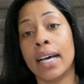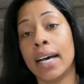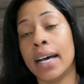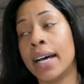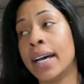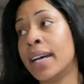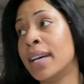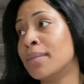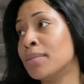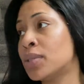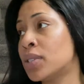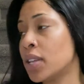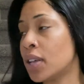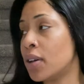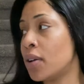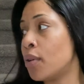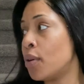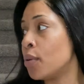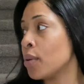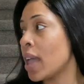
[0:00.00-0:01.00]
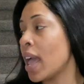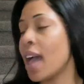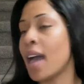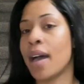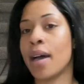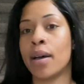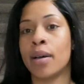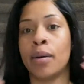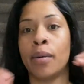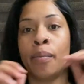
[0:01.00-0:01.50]
Um, so
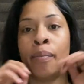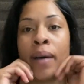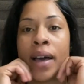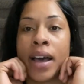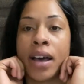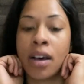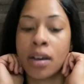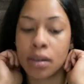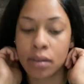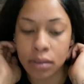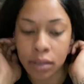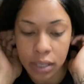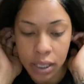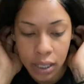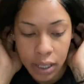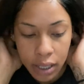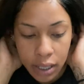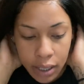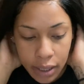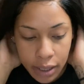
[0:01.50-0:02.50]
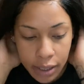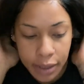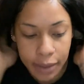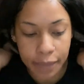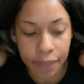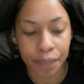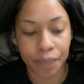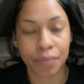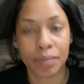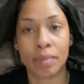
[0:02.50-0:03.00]
yeah, about
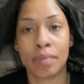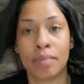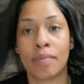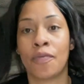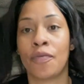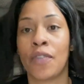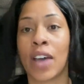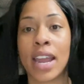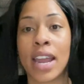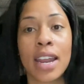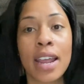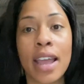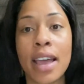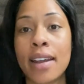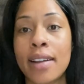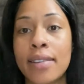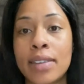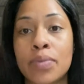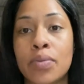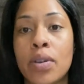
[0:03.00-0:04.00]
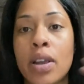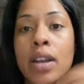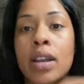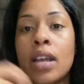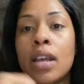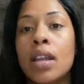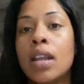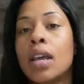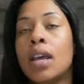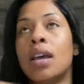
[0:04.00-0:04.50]
finding out I was
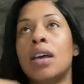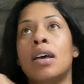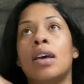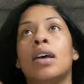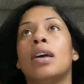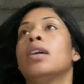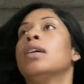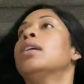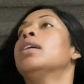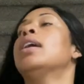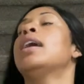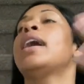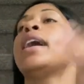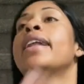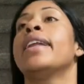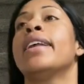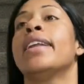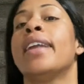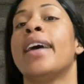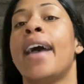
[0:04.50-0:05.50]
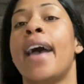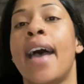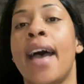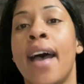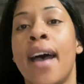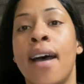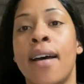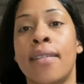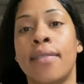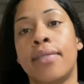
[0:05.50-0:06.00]
pregnant. I didn't
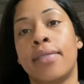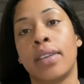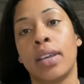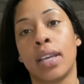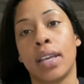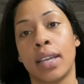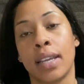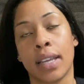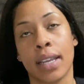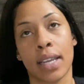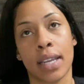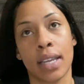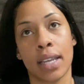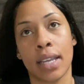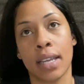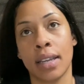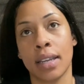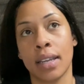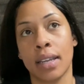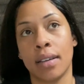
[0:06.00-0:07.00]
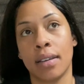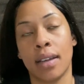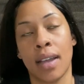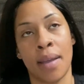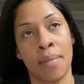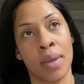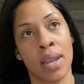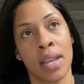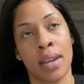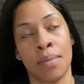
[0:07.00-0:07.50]
have,
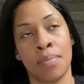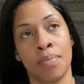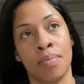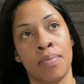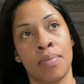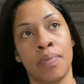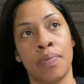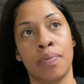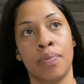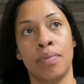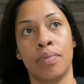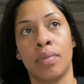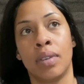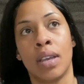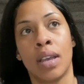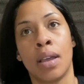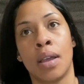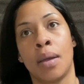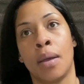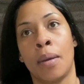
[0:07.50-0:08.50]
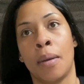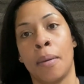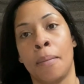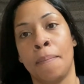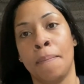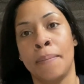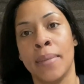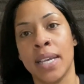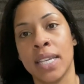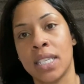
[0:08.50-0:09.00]
I mean,
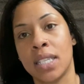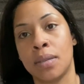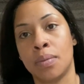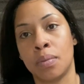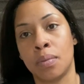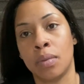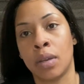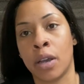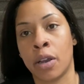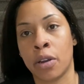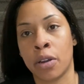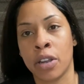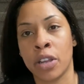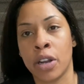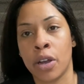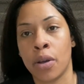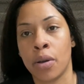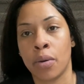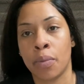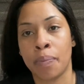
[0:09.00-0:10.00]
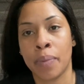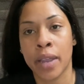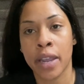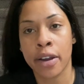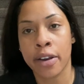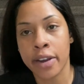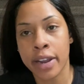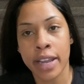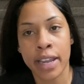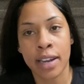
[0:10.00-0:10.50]
miss or you know
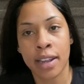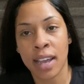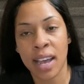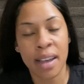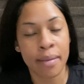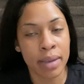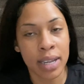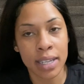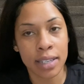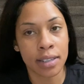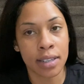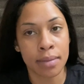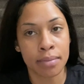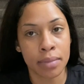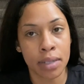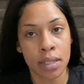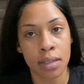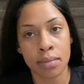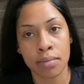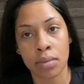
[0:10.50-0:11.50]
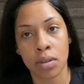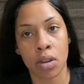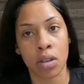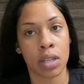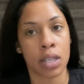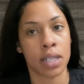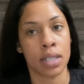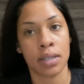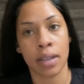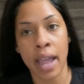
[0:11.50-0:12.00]
period coming symptoms are
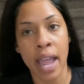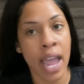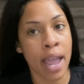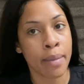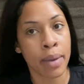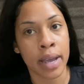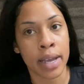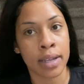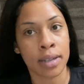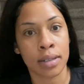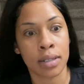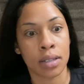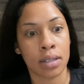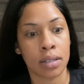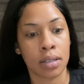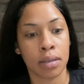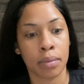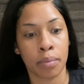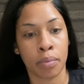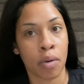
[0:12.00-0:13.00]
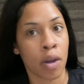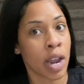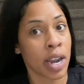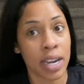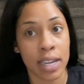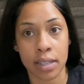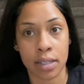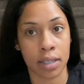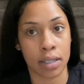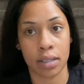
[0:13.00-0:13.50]
the same as
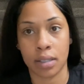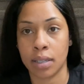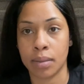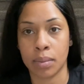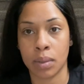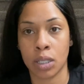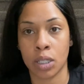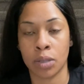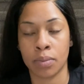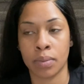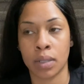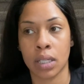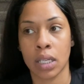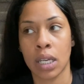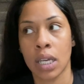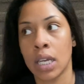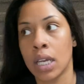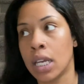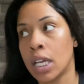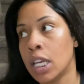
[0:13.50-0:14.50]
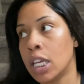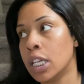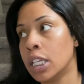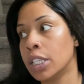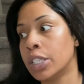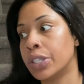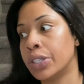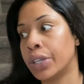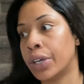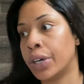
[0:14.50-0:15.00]
pregnancy symptoms
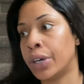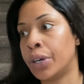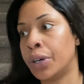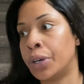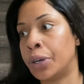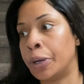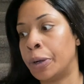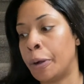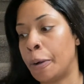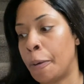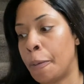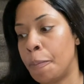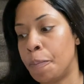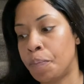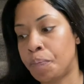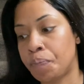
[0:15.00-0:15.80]
so